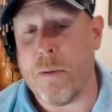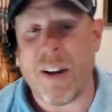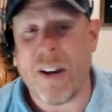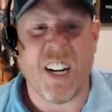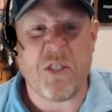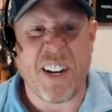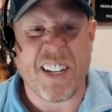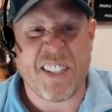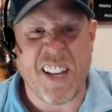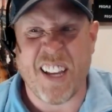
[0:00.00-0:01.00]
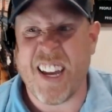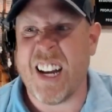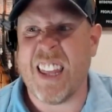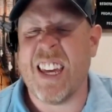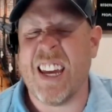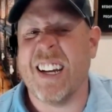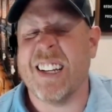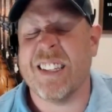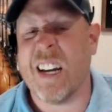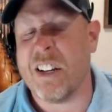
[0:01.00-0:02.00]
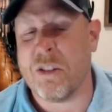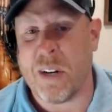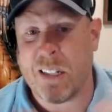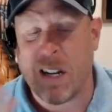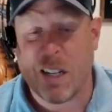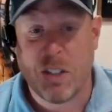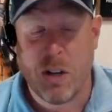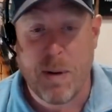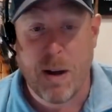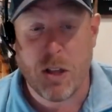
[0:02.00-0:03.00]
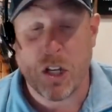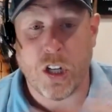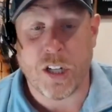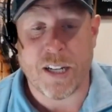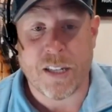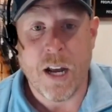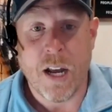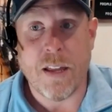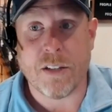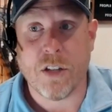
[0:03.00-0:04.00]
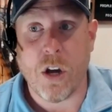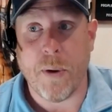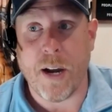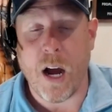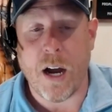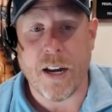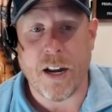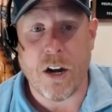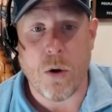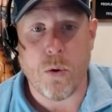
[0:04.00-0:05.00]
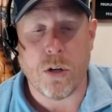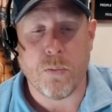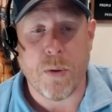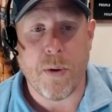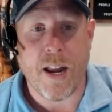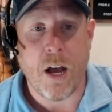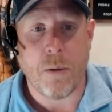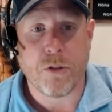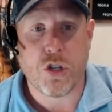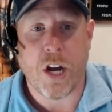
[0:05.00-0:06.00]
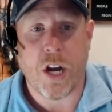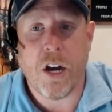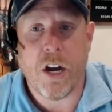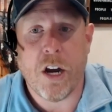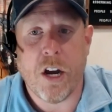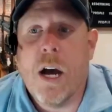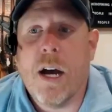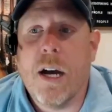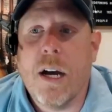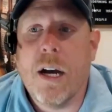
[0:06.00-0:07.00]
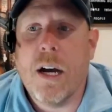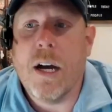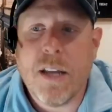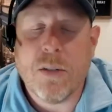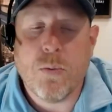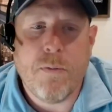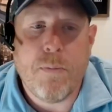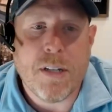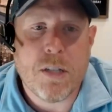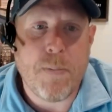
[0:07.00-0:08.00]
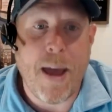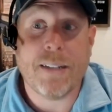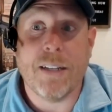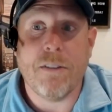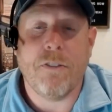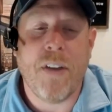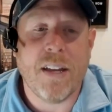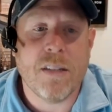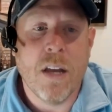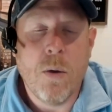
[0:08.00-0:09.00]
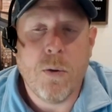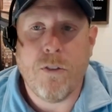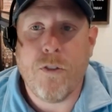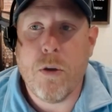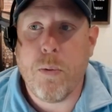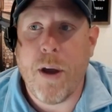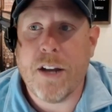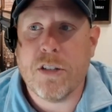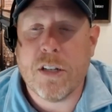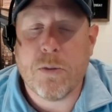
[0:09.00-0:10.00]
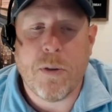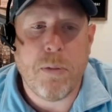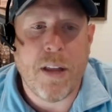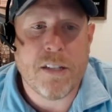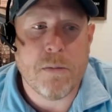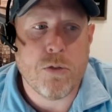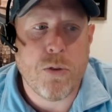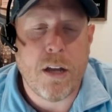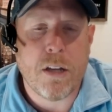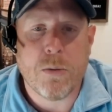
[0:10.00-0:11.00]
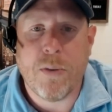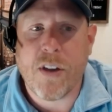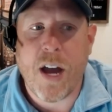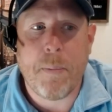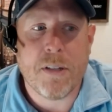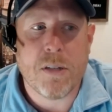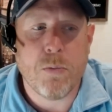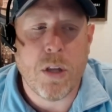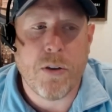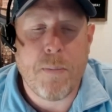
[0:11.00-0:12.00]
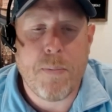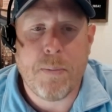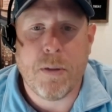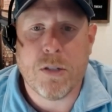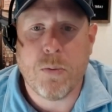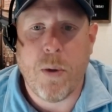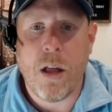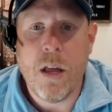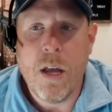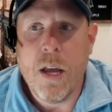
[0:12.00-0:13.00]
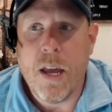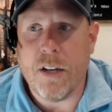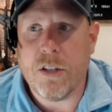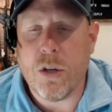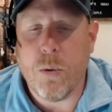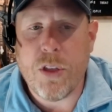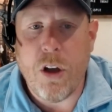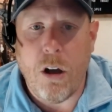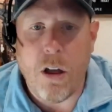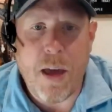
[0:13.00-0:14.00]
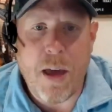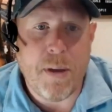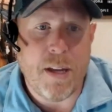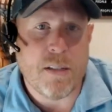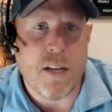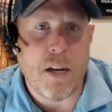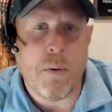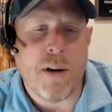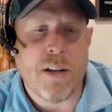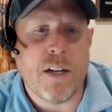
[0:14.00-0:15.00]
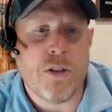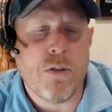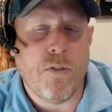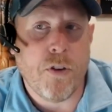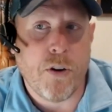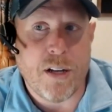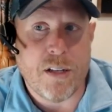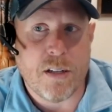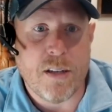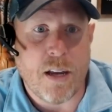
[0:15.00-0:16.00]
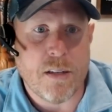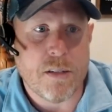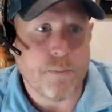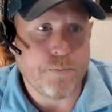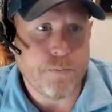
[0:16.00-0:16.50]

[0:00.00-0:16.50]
I'm not going to try to sell you anything. And instead, I just want to talk to you about the goodness that's going on in our world. And we want to help share as we've been smacked in the face with a few branches as we blaze some trails, and we've copied some really great people as well. And so with all that being said, we want to set you up for great success.